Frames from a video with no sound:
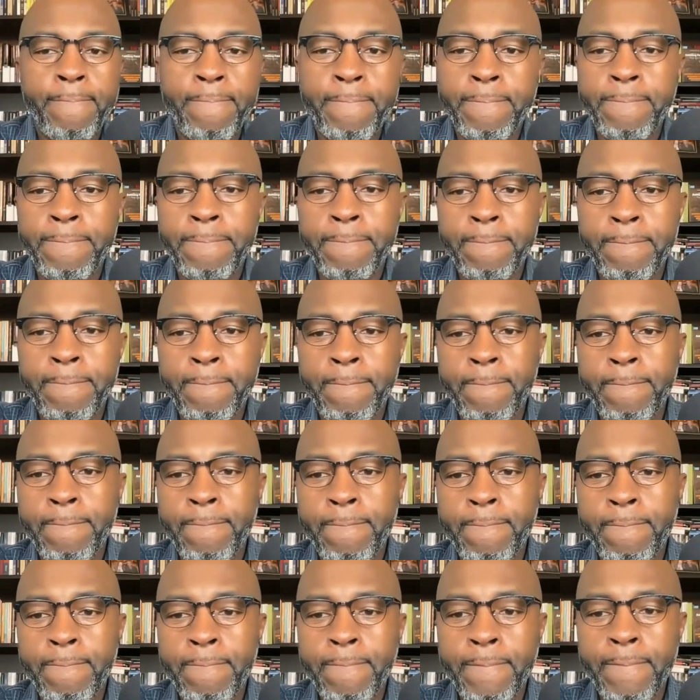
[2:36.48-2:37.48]

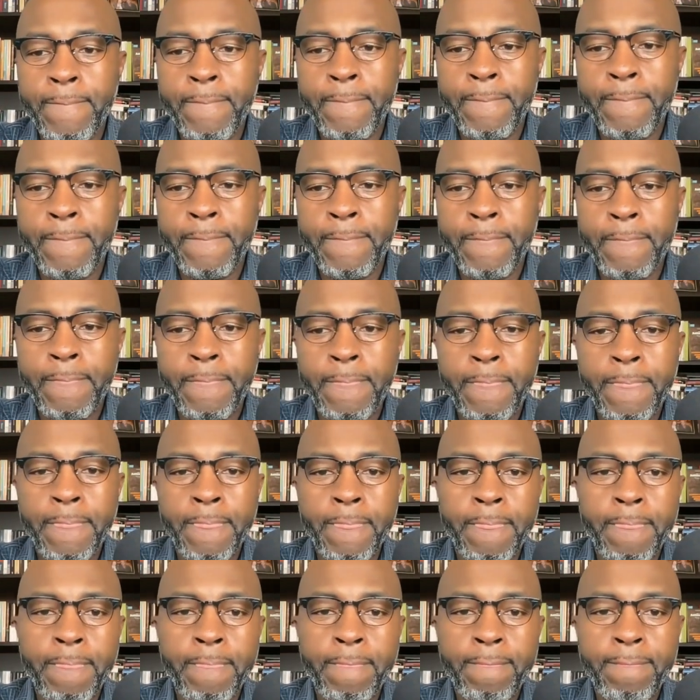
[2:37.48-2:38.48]
Nobody speaks.